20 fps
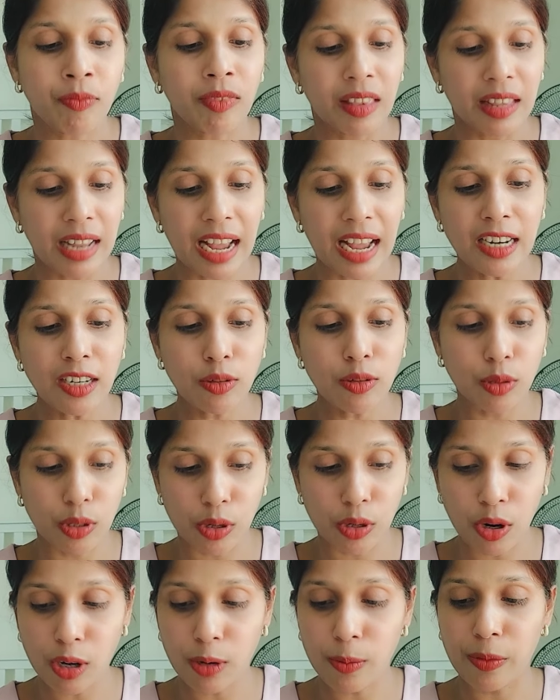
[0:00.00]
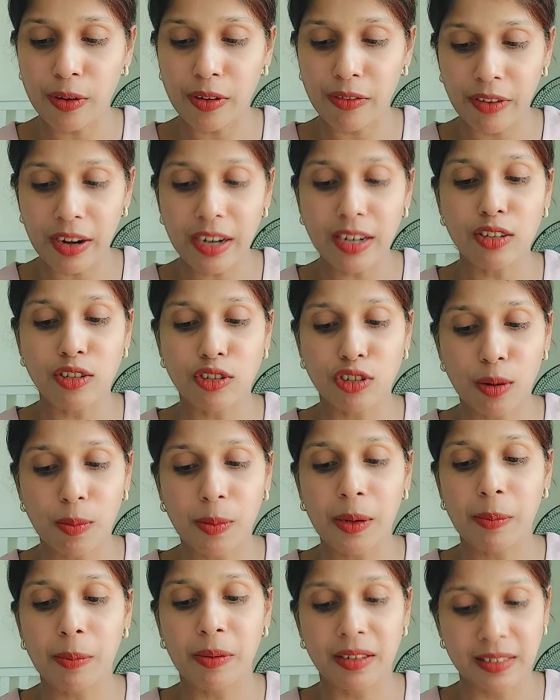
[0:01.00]
That would not prevent the
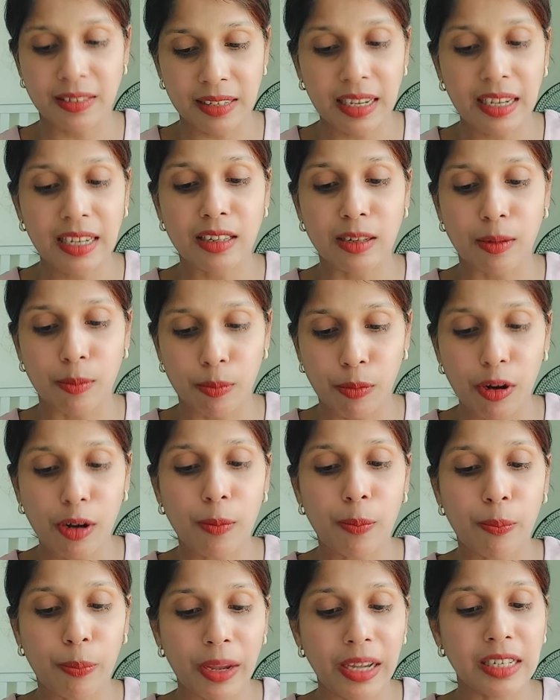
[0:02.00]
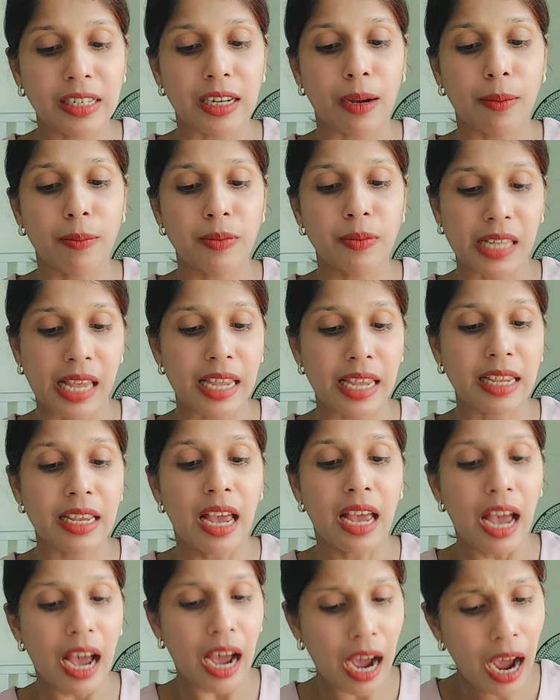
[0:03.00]
shopkeeper seeing the book picked up, saying,
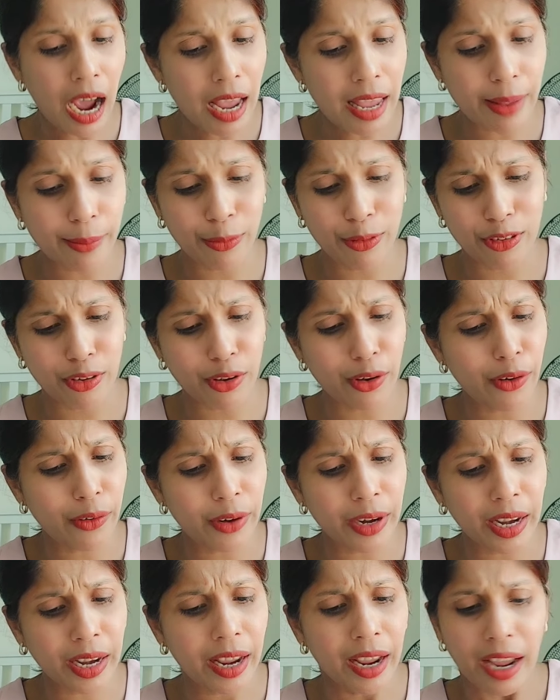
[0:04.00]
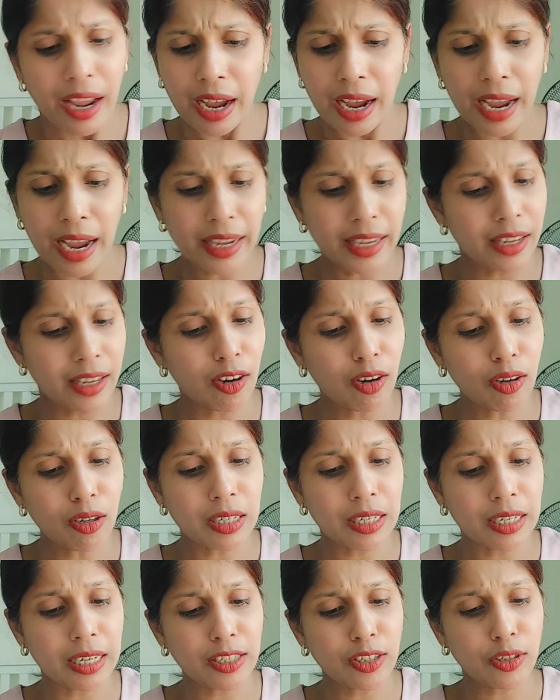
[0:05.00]
"I am sorry, I cannot
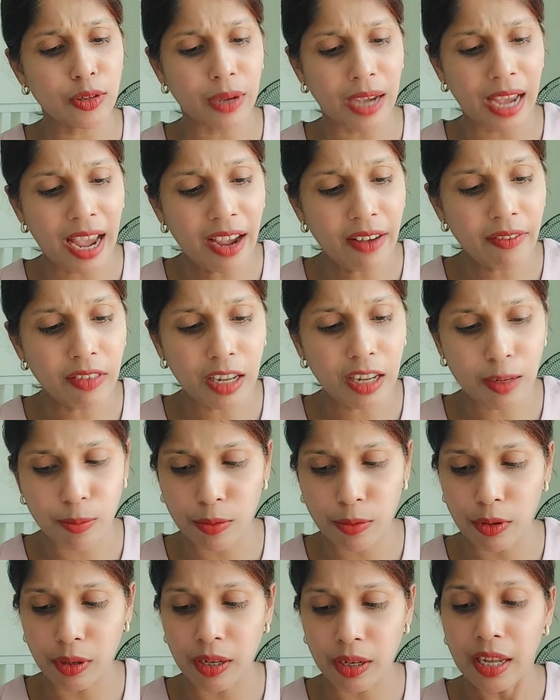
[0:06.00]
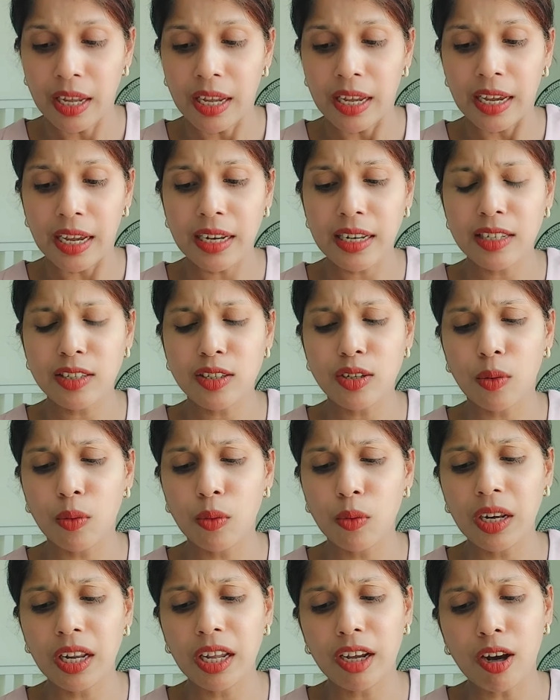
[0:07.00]
let you have that book. It is the
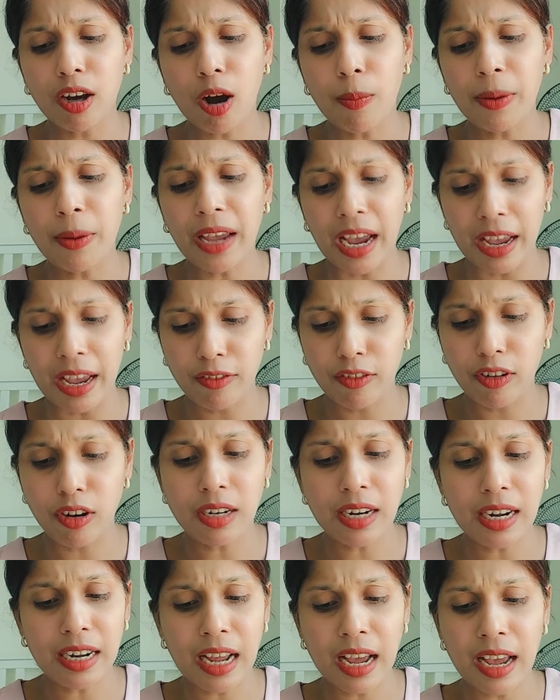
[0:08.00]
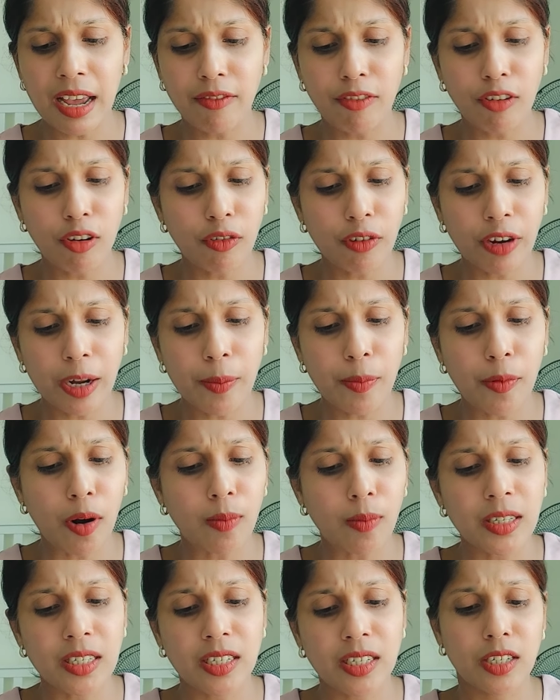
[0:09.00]
only copy I have got and I have already
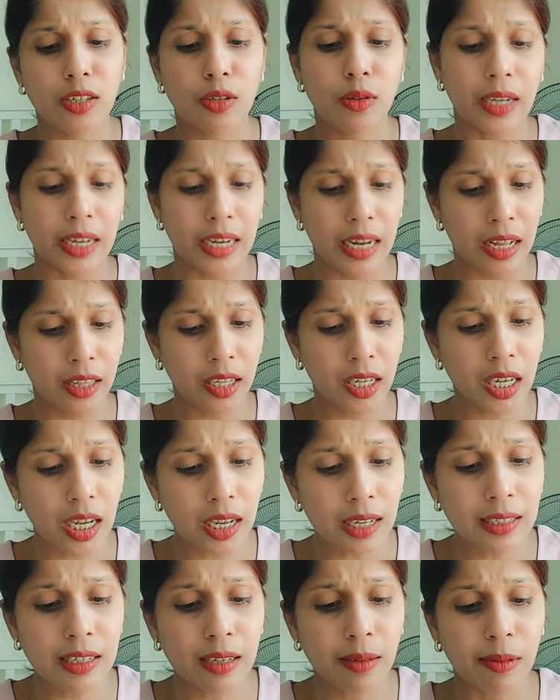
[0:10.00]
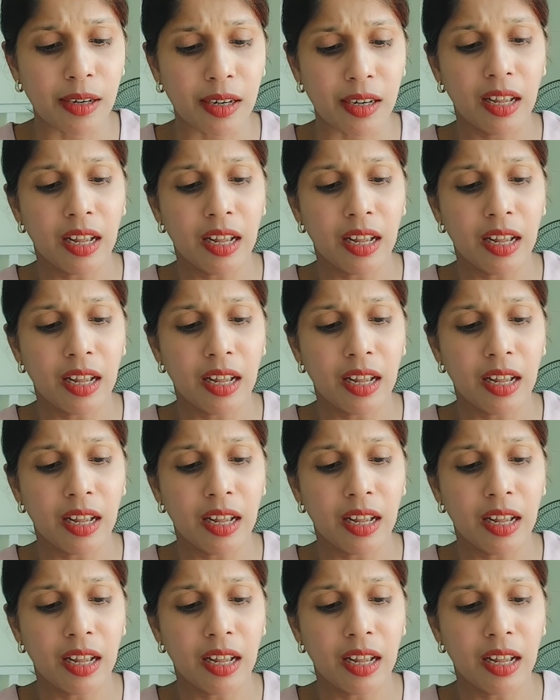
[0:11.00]
promised it to another customer.